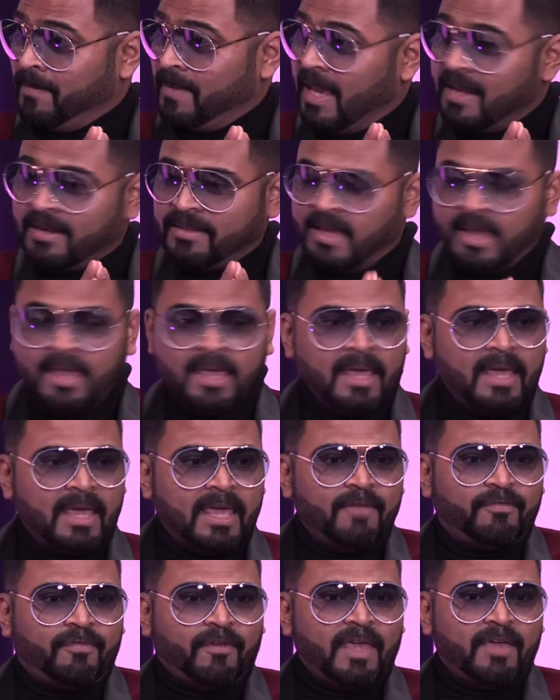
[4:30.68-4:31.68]
Anything.
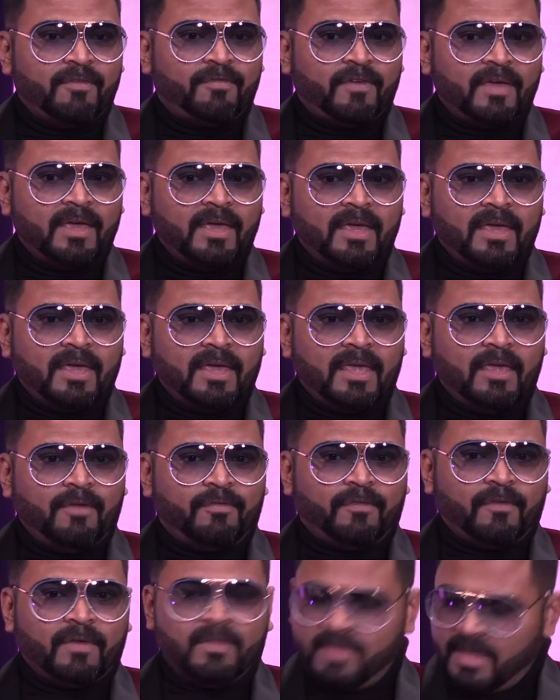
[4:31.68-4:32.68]

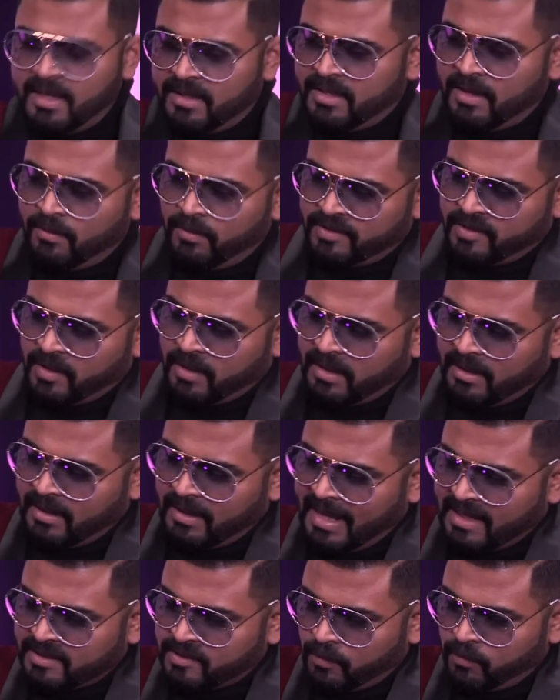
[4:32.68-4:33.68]
If there was a
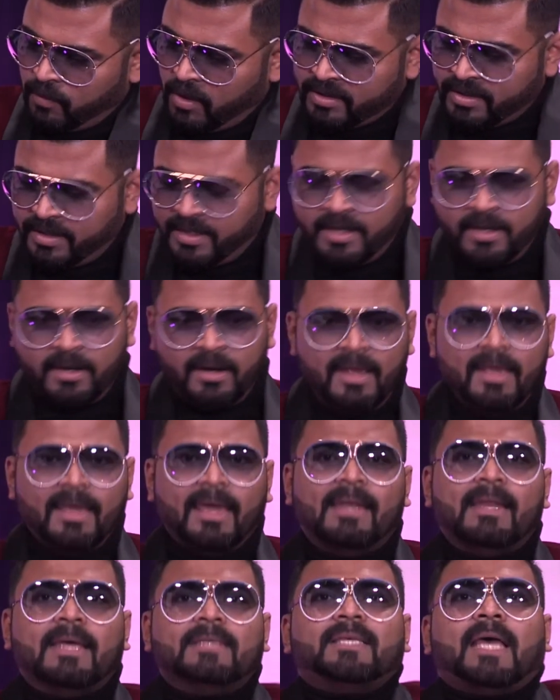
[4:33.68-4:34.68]
glass of water here,
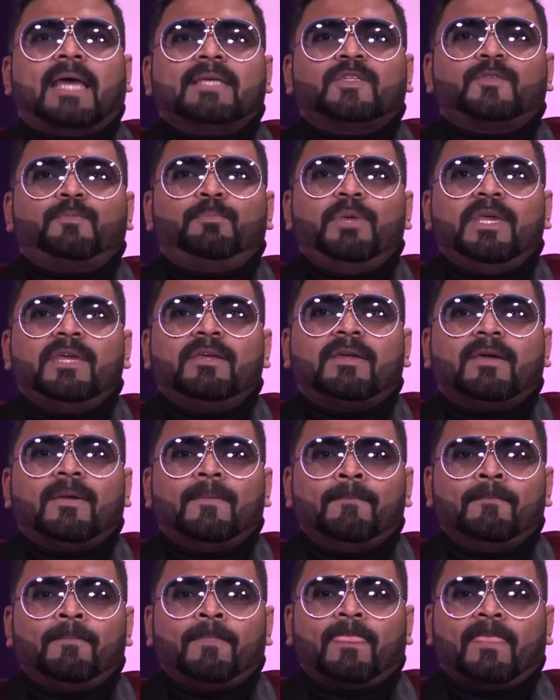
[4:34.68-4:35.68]
and as I speak,
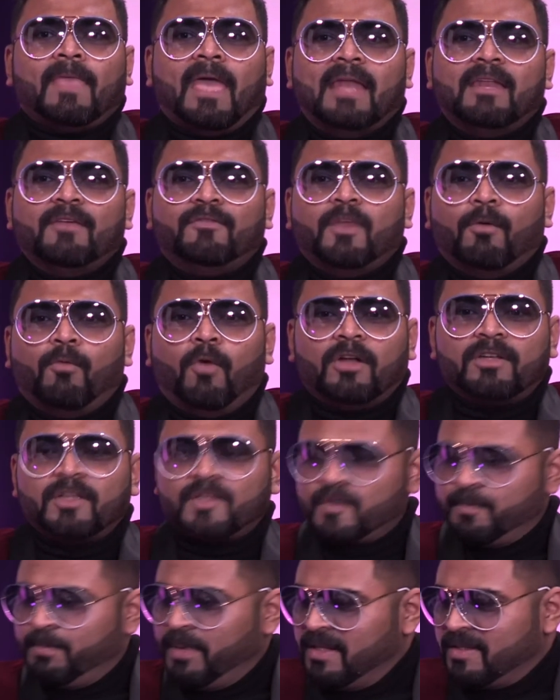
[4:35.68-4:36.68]
and if the water
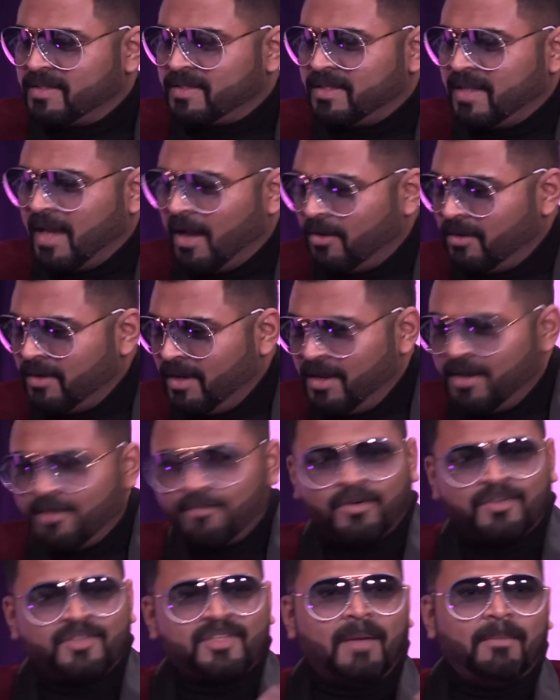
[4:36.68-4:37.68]
spills down,
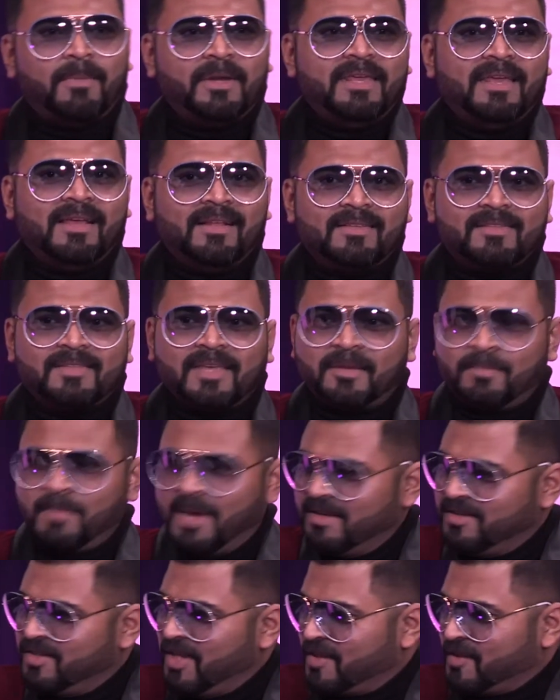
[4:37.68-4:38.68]
for somebody else, it
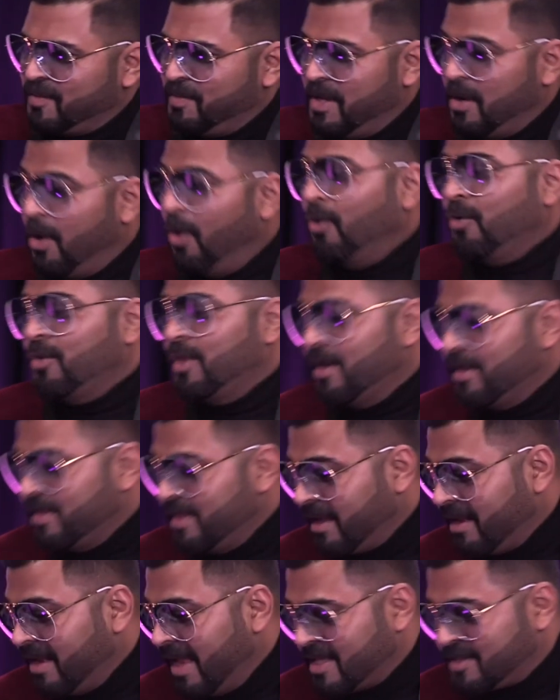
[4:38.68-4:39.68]
might just be, oh,
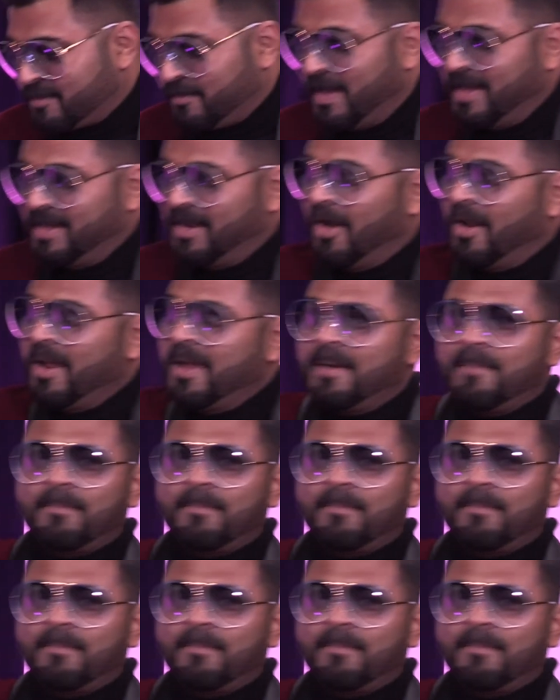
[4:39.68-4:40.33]
the glass fell down.